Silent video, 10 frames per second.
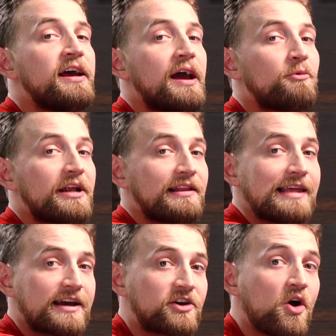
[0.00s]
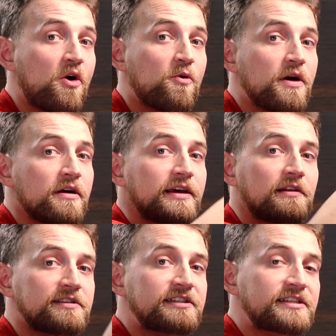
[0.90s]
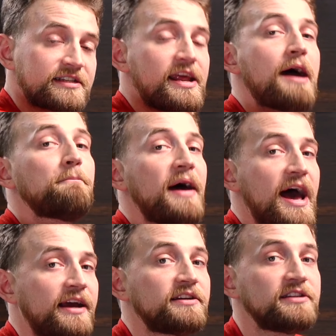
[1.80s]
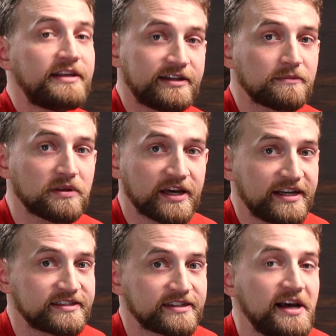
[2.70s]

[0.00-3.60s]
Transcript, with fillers: And when I let go, it'll snap back into place.